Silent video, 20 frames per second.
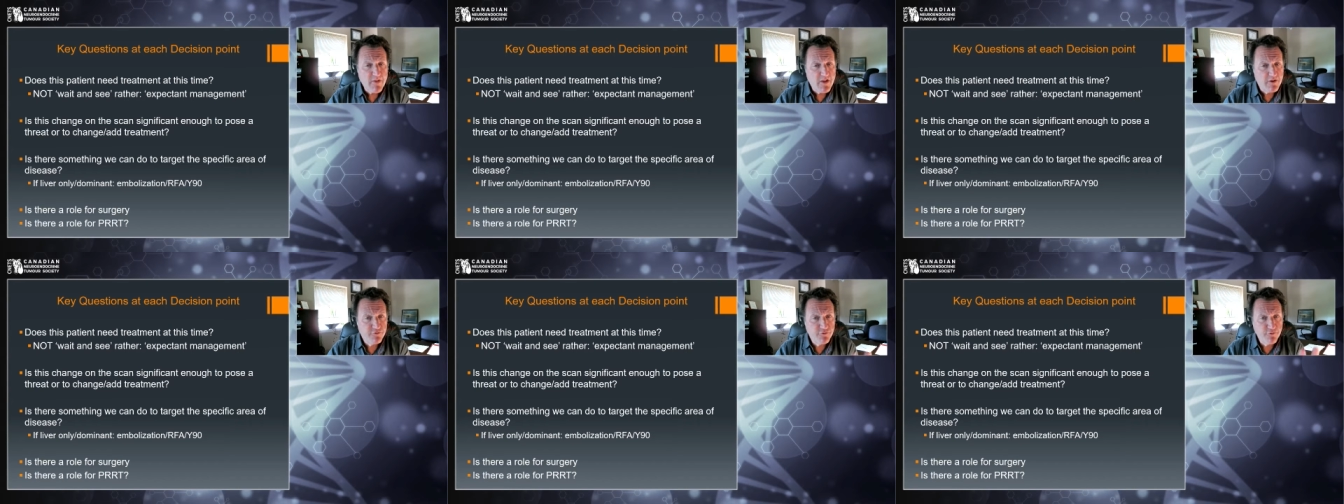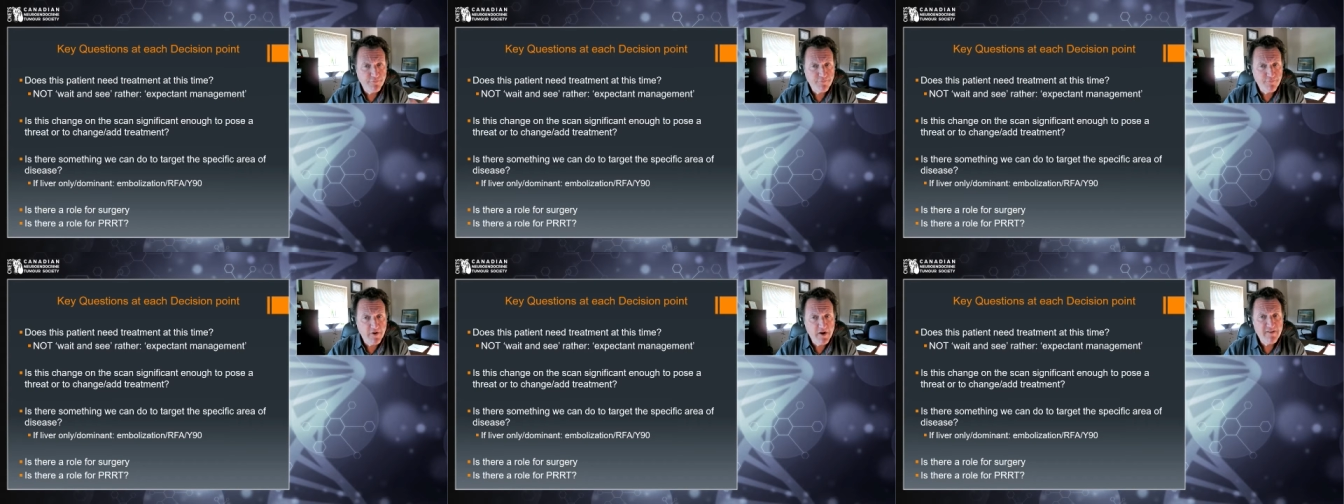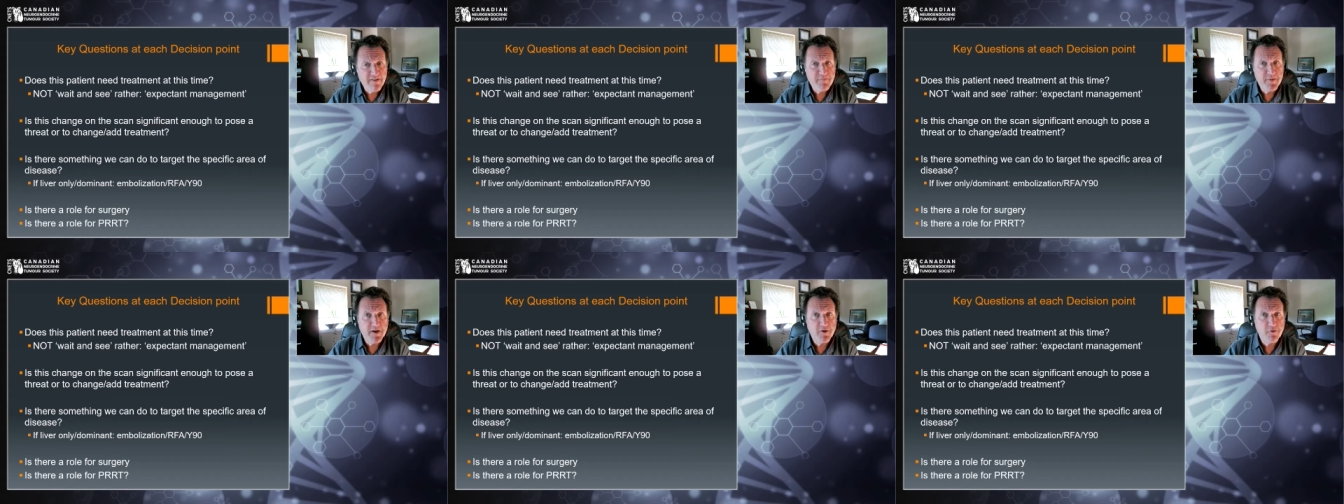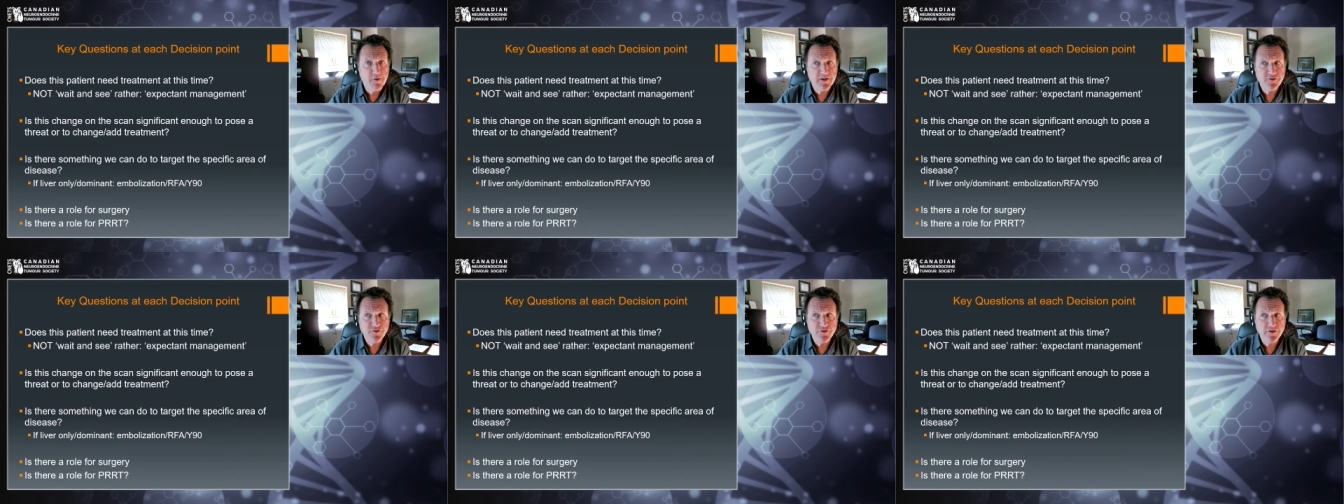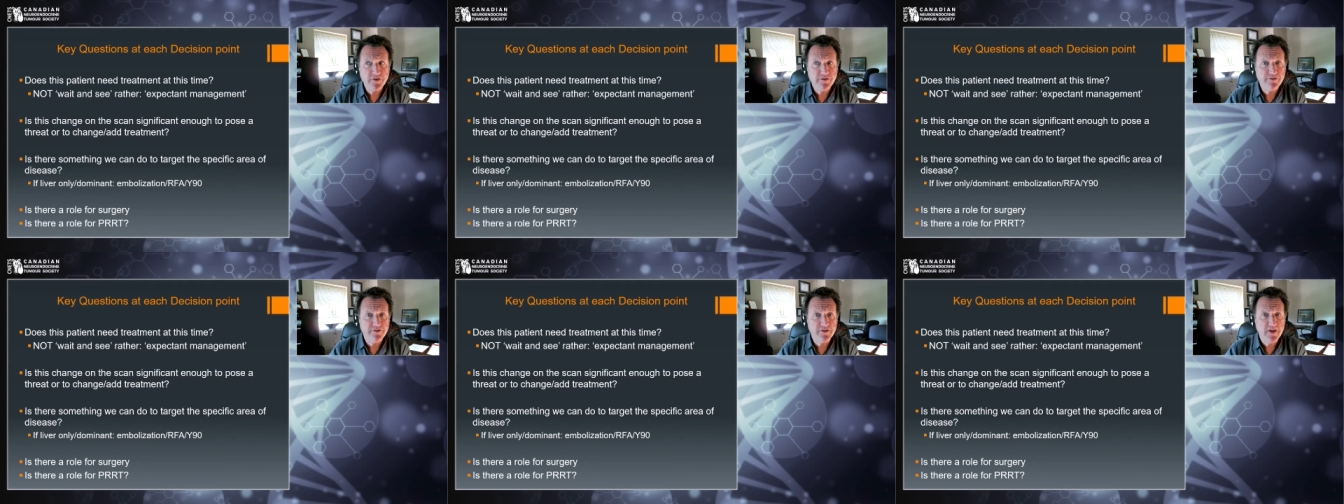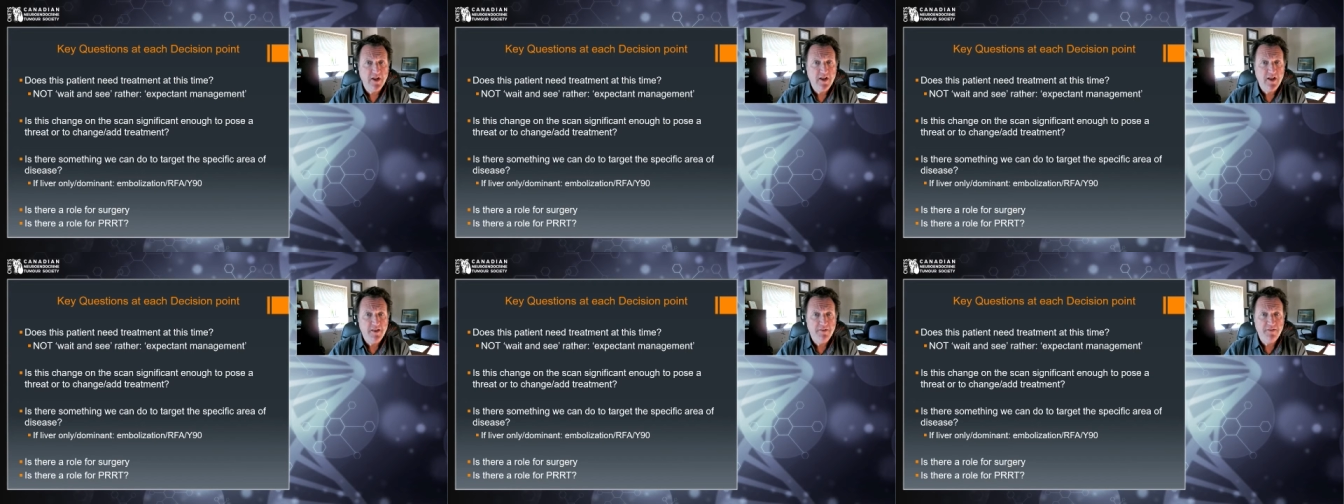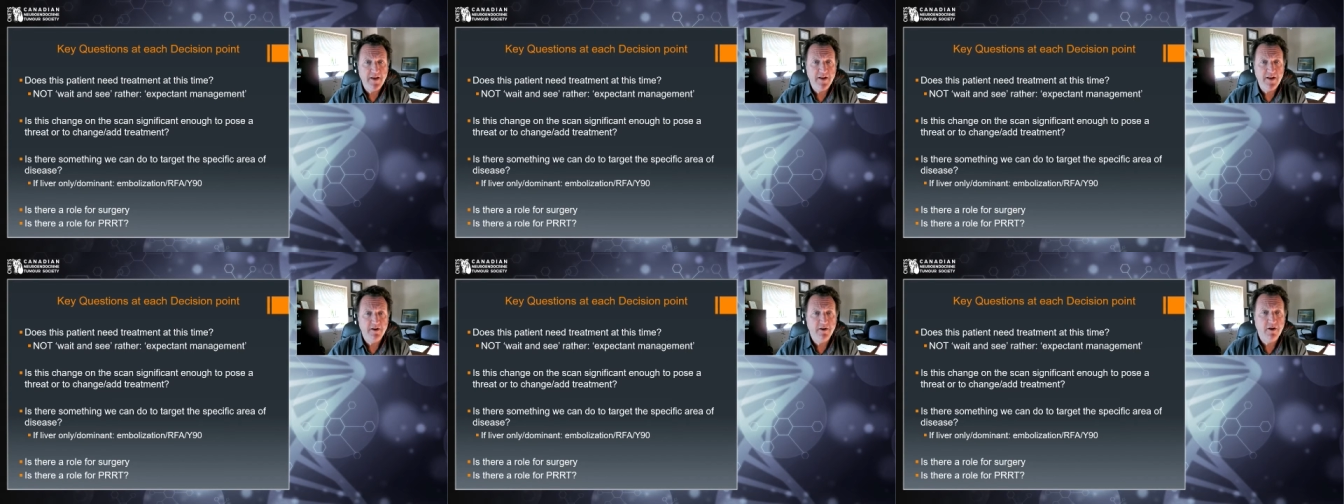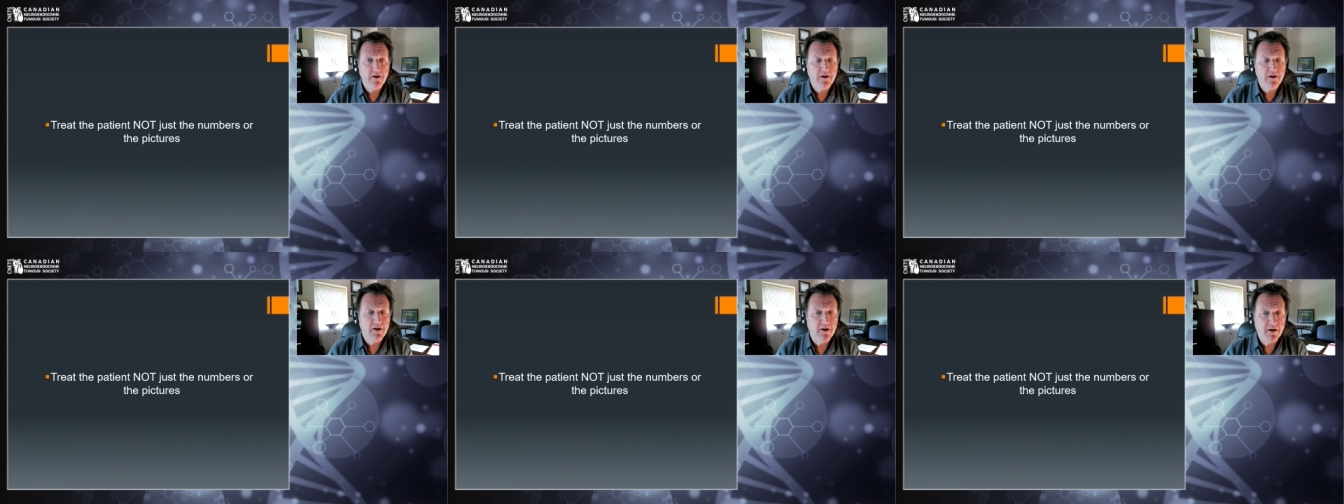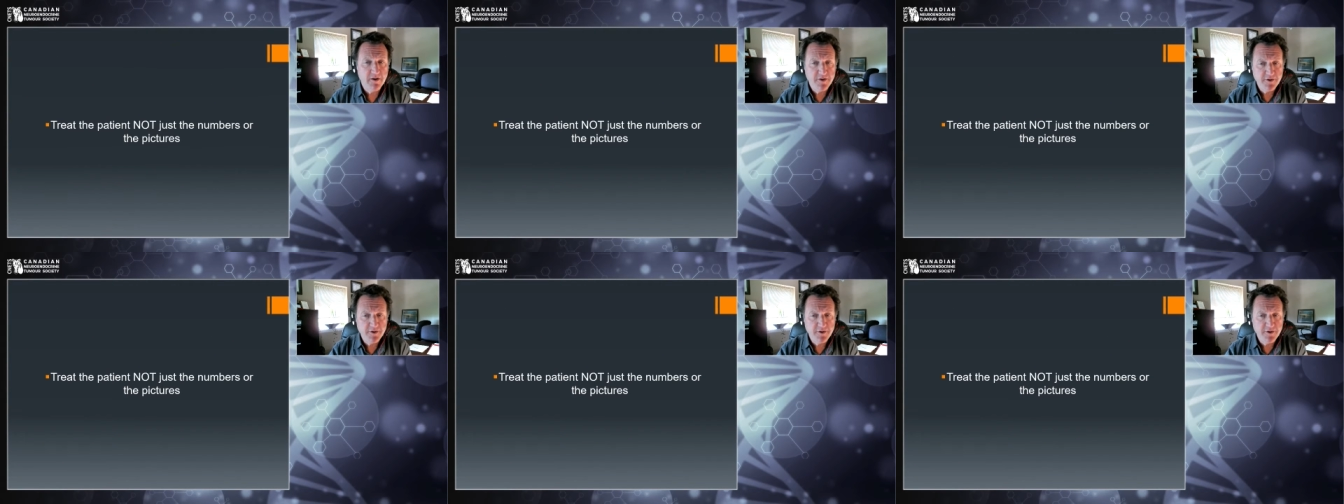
So, five big questions that uh,